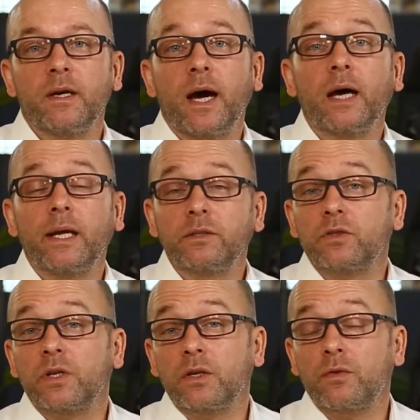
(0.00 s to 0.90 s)
I'd like to
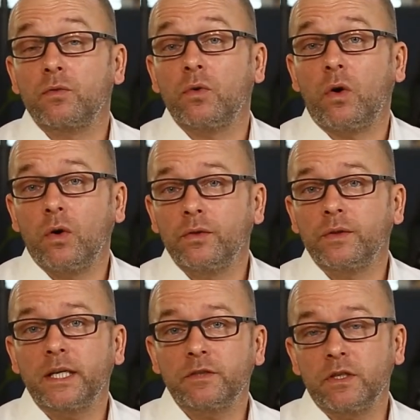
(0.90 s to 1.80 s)
take you through all the
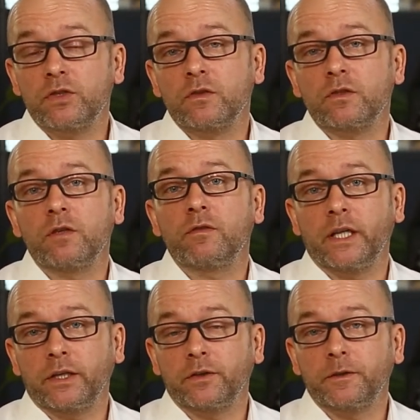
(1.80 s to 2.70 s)
nice features of
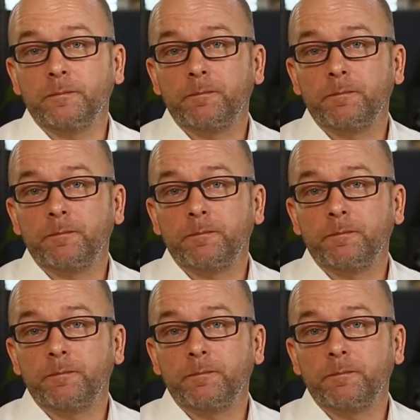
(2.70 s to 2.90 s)
ClickLearn.